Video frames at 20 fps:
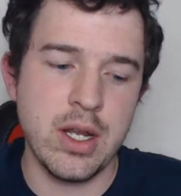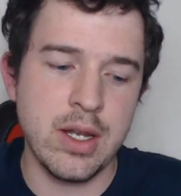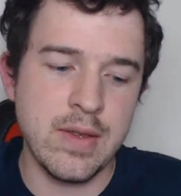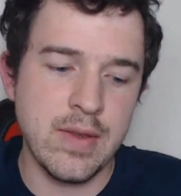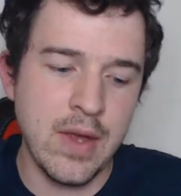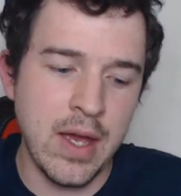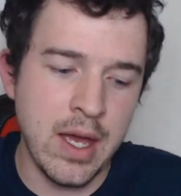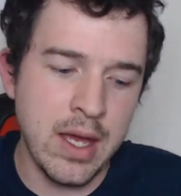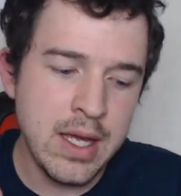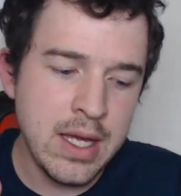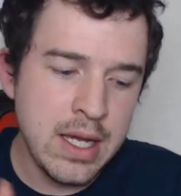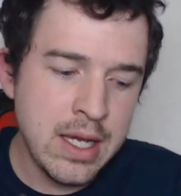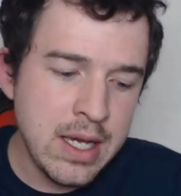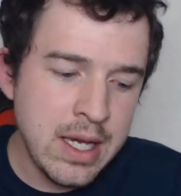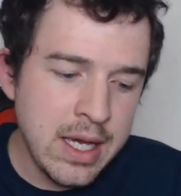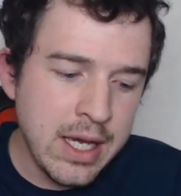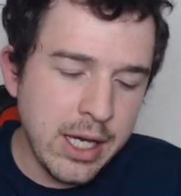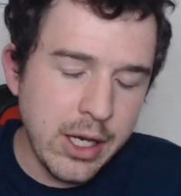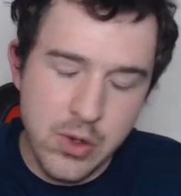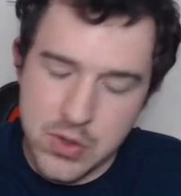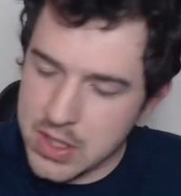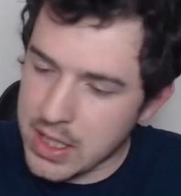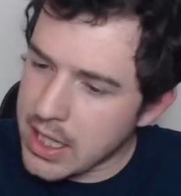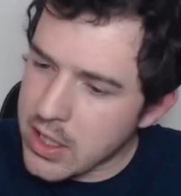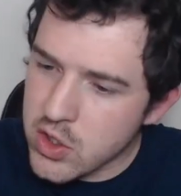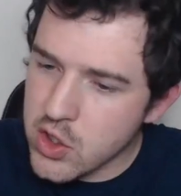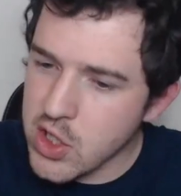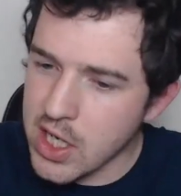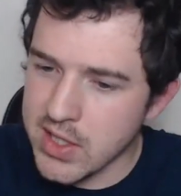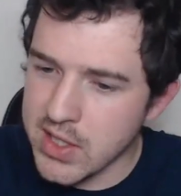And it was an
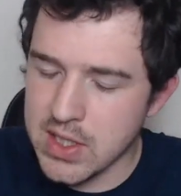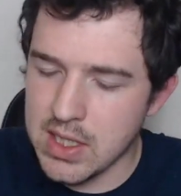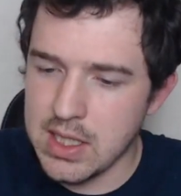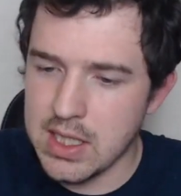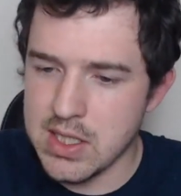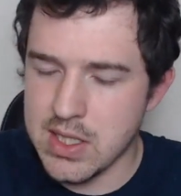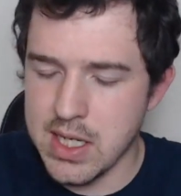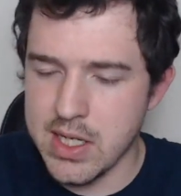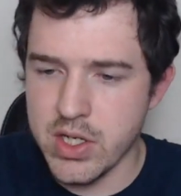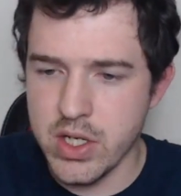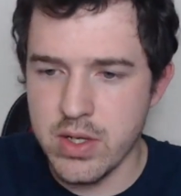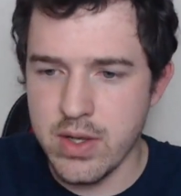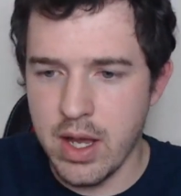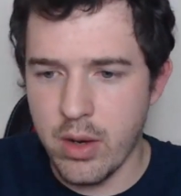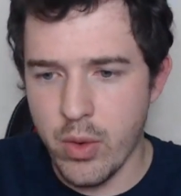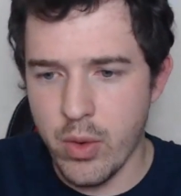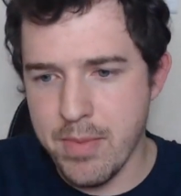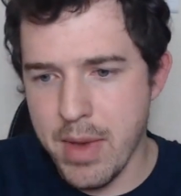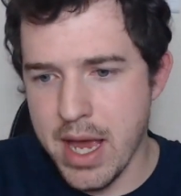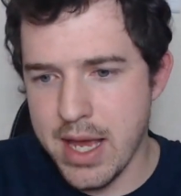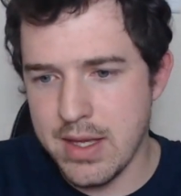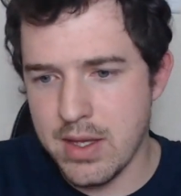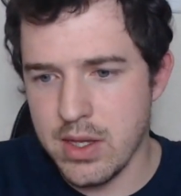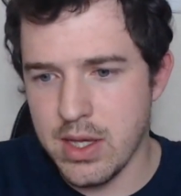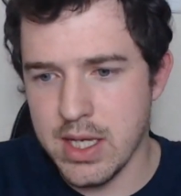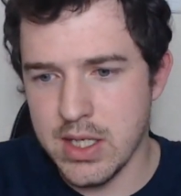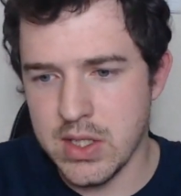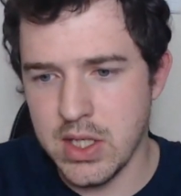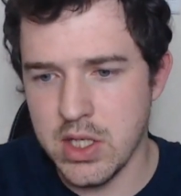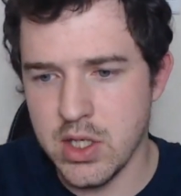interesting decision that we made in
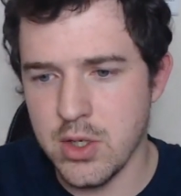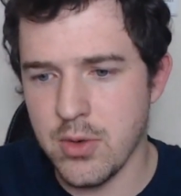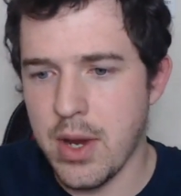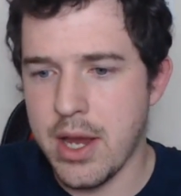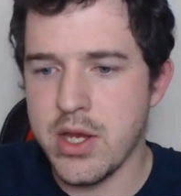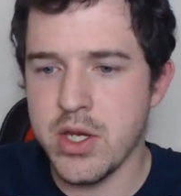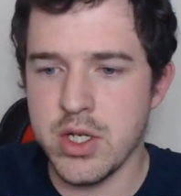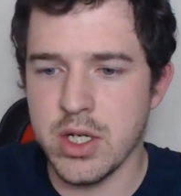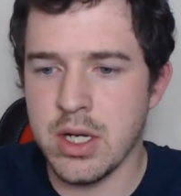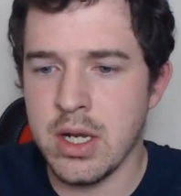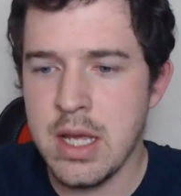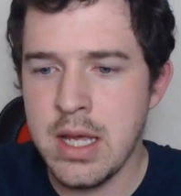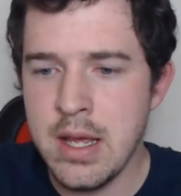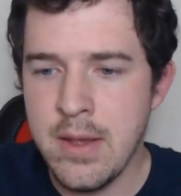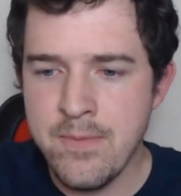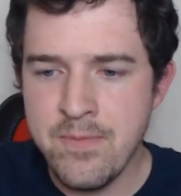this situation.